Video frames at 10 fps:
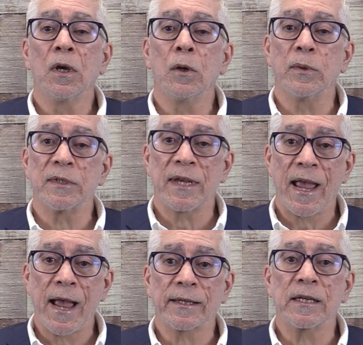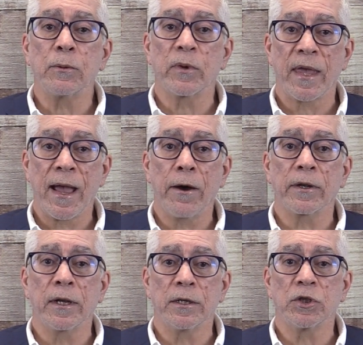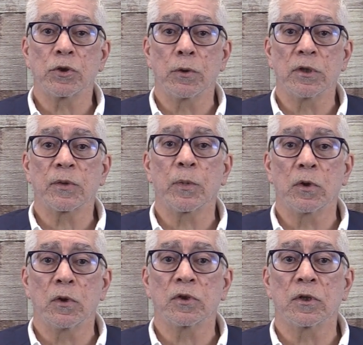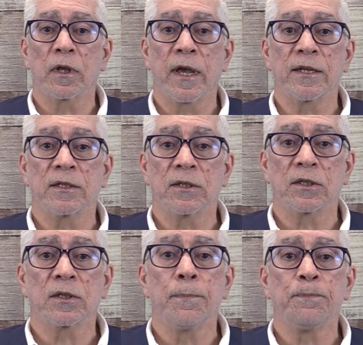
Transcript: who is acting without an insurance producer license.